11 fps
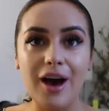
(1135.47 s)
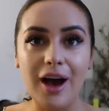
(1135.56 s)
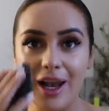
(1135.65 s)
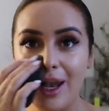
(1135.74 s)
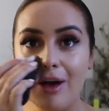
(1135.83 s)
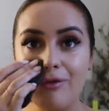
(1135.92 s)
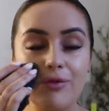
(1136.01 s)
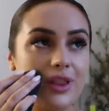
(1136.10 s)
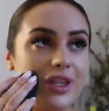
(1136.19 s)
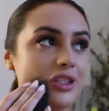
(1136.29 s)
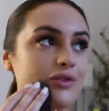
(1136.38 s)
I love
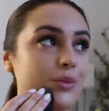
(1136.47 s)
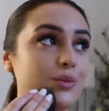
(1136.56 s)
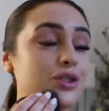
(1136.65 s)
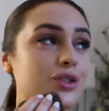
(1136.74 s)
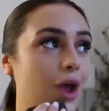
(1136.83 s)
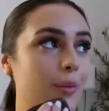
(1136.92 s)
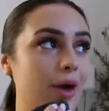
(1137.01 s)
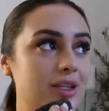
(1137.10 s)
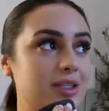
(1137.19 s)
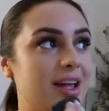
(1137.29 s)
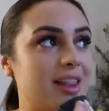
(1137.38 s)
this room so
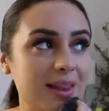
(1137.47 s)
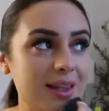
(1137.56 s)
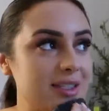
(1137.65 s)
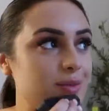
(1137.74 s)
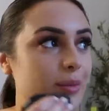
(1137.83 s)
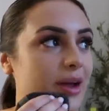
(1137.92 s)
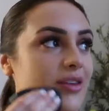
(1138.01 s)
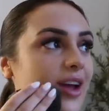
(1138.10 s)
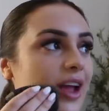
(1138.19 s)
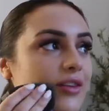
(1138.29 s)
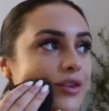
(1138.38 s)
much I think this is one of my
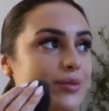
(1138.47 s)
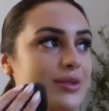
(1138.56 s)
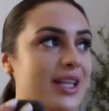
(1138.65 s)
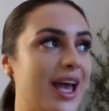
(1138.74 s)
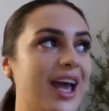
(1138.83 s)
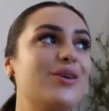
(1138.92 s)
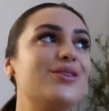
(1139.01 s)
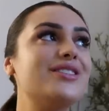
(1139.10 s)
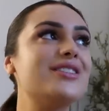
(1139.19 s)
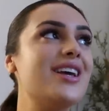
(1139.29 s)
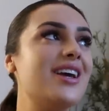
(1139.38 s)
favourite rooms in the
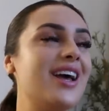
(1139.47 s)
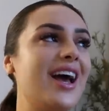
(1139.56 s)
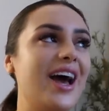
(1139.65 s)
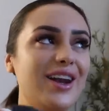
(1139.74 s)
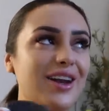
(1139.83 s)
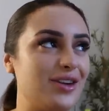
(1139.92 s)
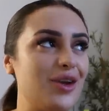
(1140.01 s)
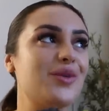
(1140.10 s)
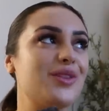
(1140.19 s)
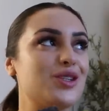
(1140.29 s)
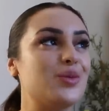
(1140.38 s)
house and I know when the